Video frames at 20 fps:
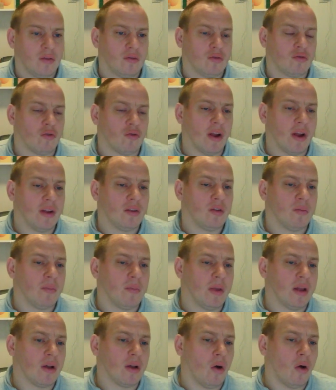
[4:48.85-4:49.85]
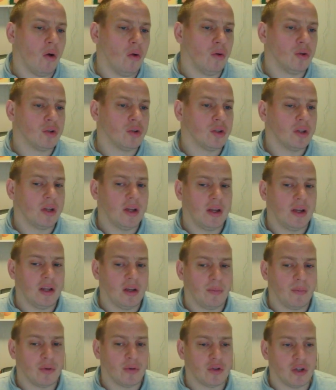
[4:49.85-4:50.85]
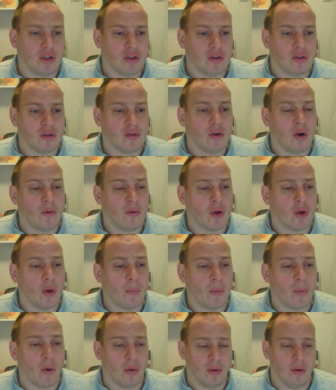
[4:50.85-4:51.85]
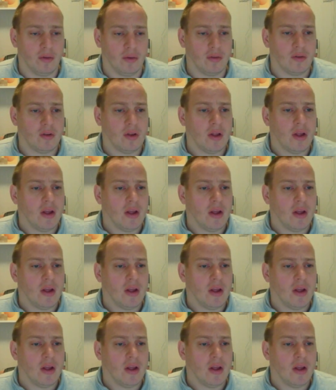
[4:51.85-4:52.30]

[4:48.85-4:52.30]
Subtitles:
trying to make holes in the positions of the opponent.